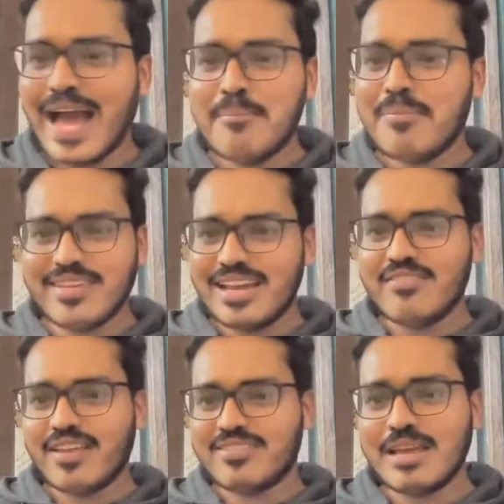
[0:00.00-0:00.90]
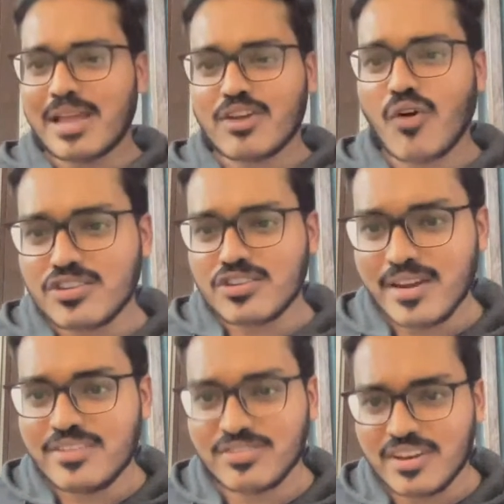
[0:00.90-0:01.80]
I'm basically wasting my
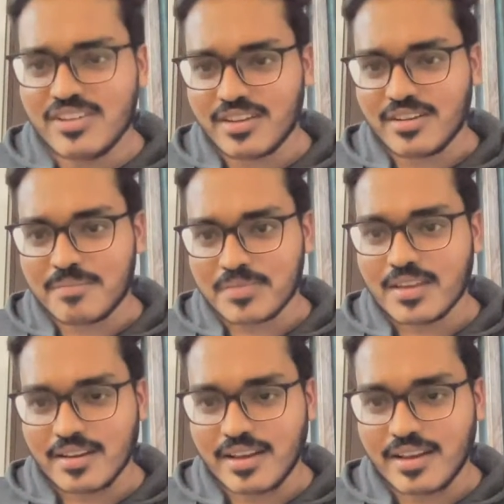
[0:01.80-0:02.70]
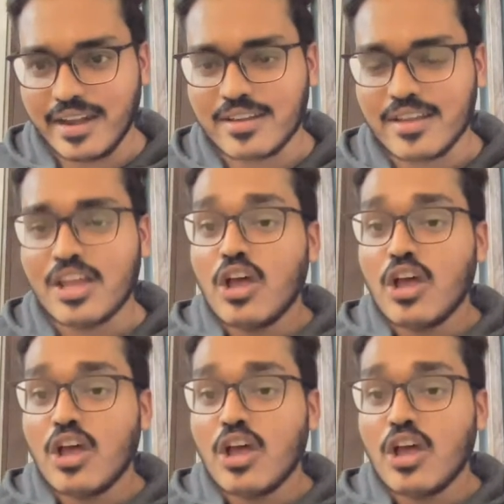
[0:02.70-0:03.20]
cost for registration, right?